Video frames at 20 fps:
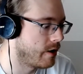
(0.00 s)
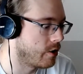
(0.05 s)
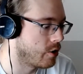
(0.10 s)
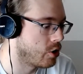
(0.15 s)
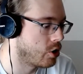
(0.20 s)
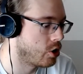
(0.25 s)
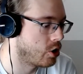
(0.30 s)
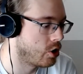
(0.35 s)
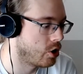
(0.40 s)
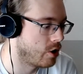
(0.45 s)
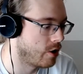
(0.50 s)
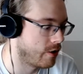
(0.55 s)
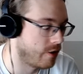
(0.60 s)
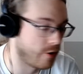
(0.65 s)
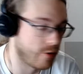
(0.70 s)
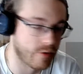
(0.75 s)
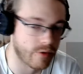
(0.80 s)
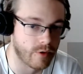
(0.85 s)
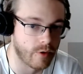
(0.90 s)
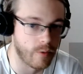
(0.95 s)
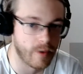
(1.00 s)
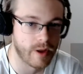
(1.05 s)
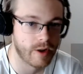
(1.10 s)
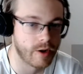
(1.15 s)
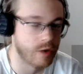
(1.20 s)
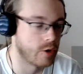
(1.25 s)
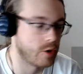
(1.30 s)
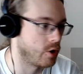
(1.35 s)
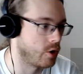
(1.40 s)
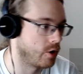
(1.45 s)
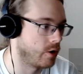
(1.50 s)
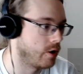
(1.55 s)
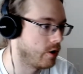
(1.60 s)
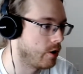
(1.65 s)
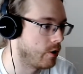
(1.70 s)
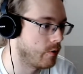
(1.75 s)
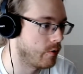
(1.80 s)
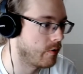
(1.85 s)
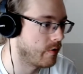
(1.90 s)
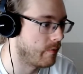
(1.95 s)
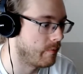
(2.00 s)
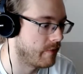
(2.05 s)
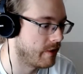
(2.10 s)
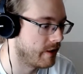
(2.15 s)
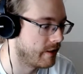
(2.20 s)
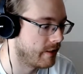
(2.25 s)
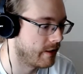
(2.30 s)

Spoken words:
to sugarcoat something